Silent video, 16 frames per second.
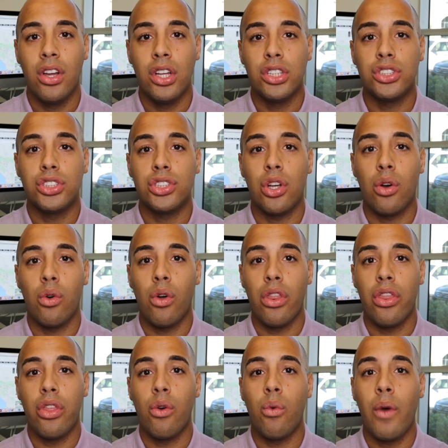So
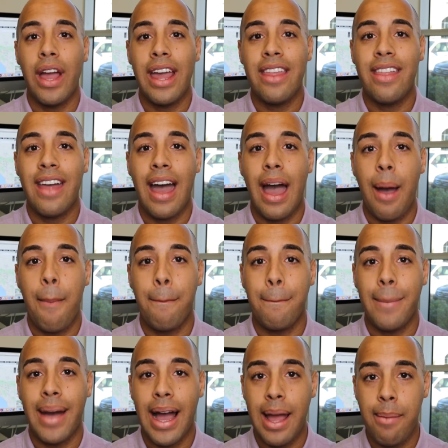the way that
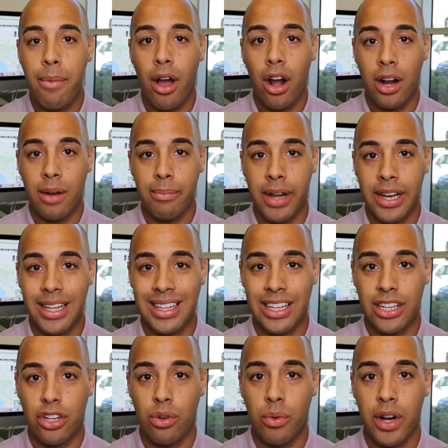my hard money
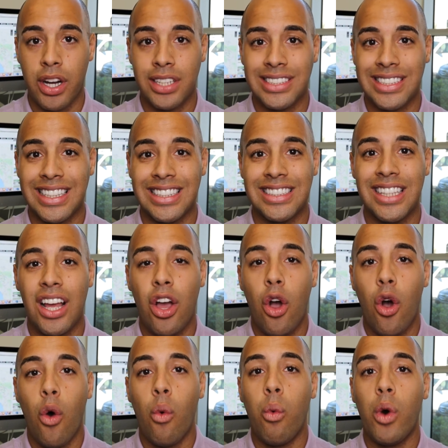lender works is
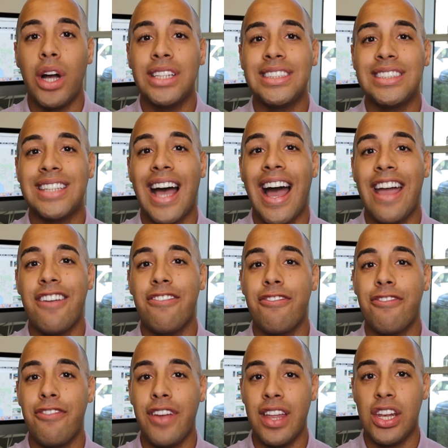once I
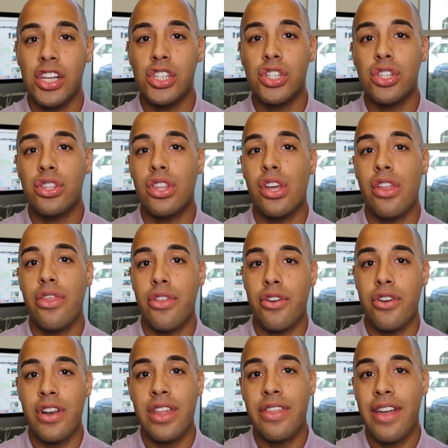finish the
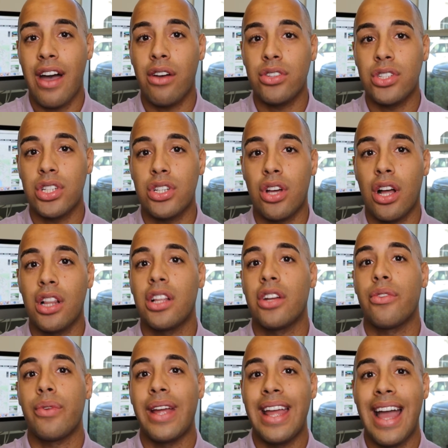
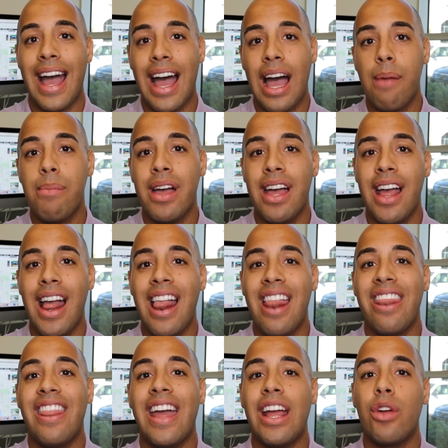$30,000 rehab,
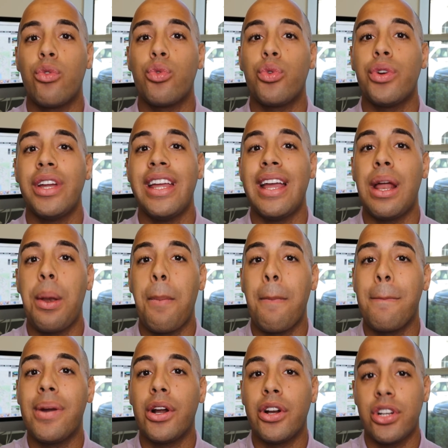they
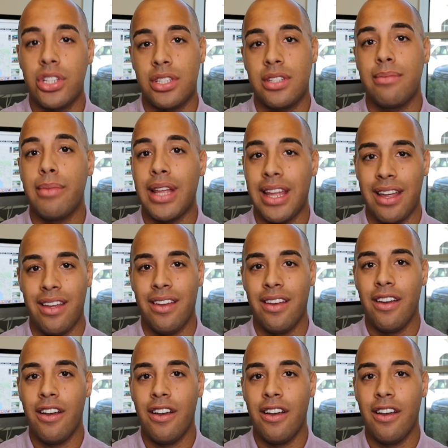reimburse me